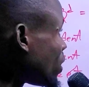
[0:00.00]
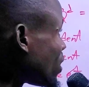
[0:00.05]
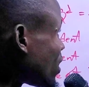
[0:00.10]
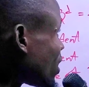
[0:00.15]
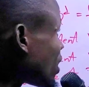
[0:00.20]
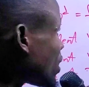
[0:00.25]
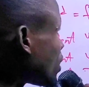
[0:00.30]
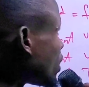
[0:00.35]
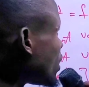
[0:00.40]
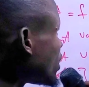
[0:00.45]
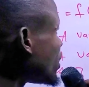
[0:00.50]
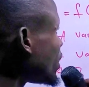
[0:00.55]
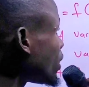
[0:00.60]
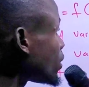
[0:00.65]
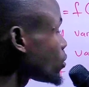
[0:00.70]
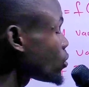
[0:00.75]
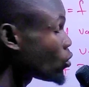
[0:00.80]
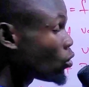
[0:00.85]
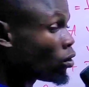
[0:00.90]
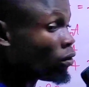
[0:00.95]
is the
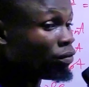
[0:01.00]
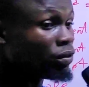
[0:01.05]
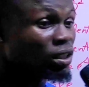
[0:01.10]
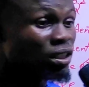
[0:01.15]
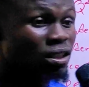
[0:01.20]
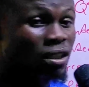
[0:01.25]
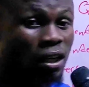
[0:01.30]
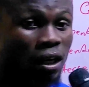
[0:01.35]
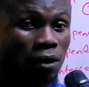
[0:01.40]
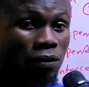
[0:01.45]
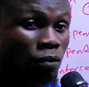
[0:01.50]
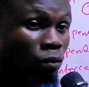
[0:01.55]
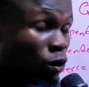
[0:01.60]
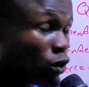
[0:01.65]
gradient of this graph,